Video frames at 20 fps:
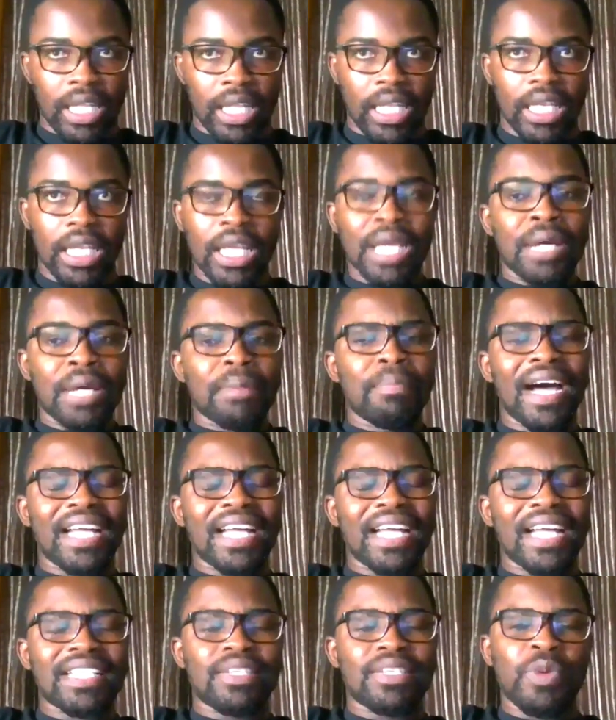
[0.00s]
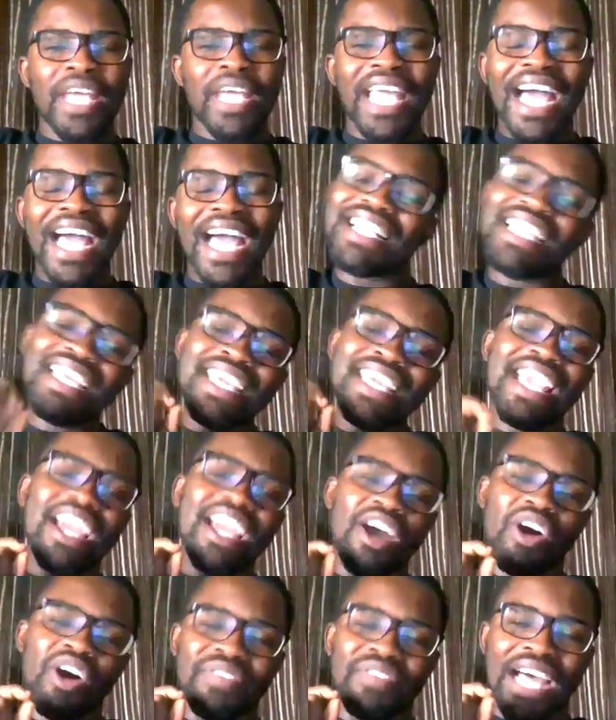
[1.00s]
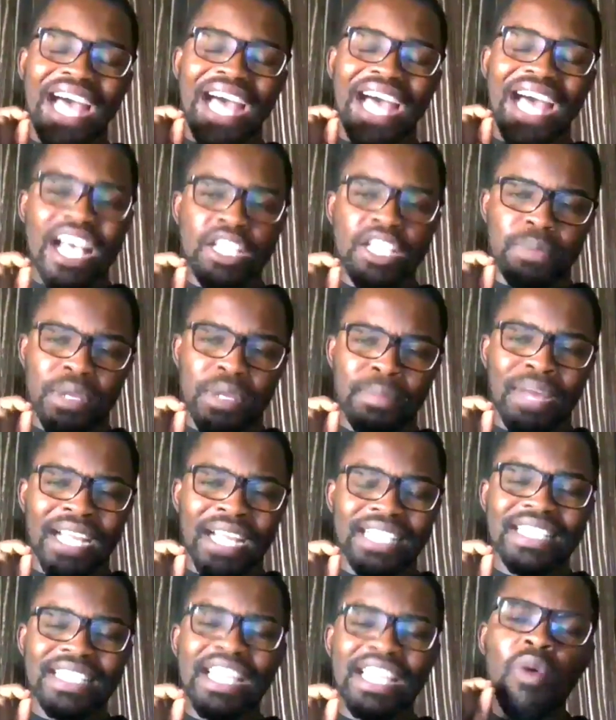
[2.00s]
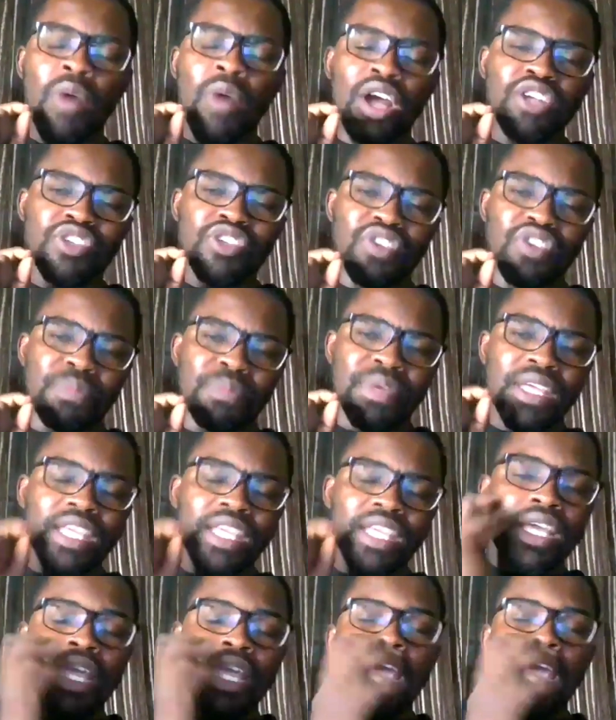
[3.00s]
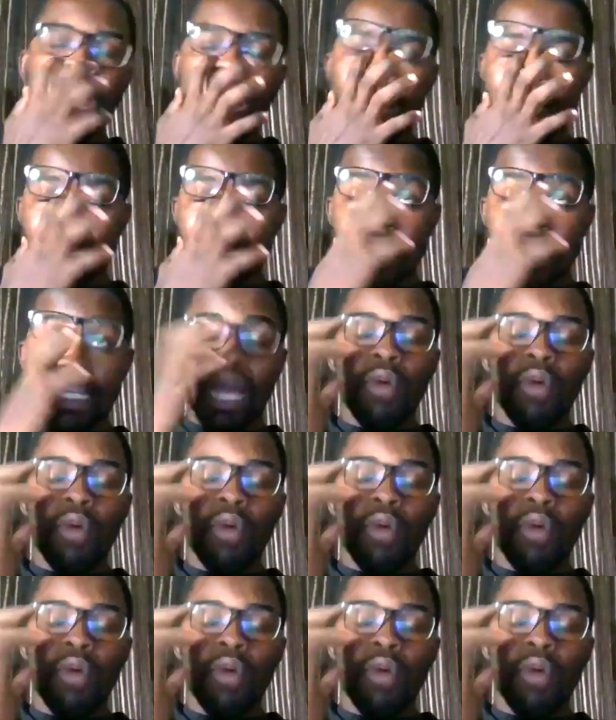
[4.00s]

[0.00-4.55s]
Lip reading: But we hardly hear of that aspect. But that one should be, I think that one